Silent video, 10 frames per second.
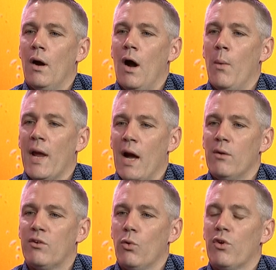
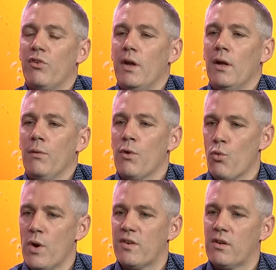outsourcing the
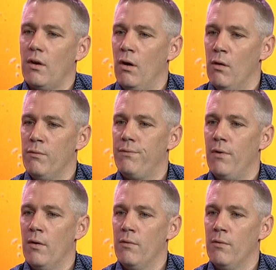risk of